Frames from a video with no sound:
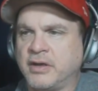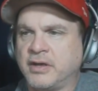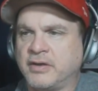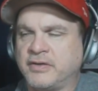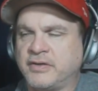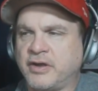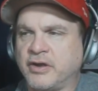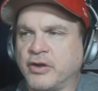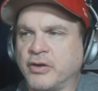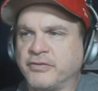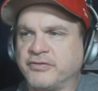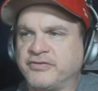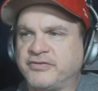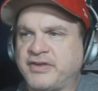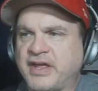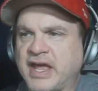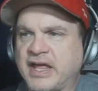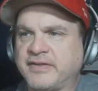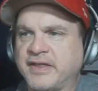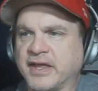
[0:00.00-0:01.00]
there goes
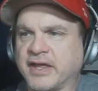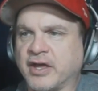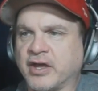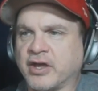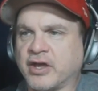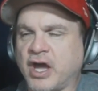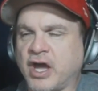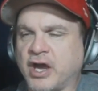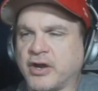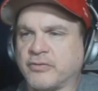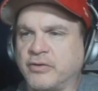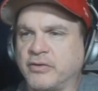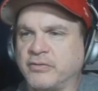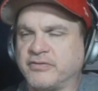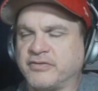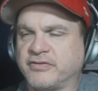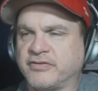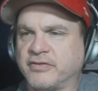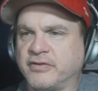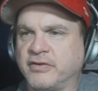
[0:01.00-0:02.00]
Dad like a
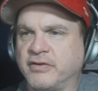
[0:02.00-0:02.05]
cockroach,